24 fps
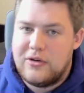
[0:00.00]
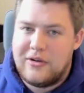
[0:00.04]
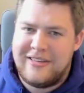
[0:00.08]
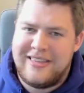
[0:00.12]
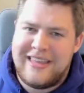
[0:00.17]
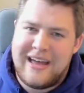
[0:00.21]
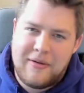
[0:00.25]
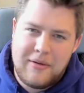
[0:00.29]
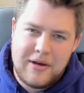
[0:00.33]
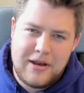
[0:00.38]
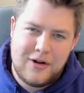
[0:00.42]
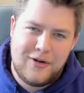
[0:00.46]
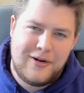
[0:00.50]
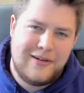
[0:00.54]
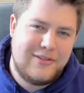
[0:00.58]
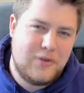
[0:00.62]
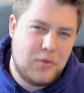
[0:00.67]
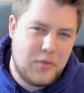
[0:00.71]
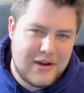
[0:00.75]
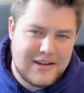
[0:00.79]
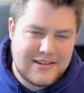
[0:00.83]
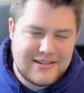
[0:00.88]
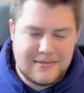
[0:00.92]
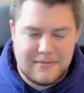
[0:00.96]
and that way you don't have to
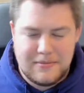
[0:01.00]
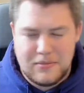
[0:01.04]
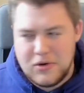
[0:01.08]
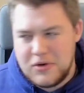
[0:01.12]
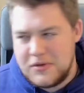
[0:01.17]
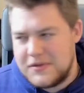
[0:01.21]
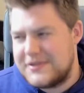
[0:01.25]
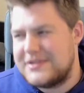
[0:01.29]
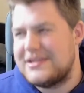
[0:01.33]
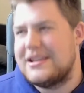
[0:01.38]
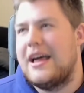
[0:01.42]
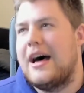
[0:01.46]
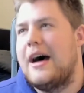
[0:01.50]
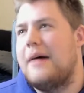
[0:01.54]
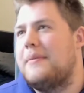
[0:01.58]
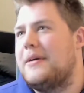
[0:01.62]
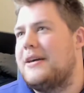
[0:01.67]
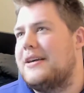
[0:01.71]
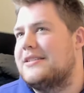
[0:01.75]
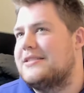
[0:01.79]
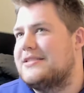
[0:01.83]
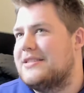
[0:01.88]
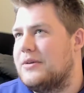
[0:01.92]
move slot because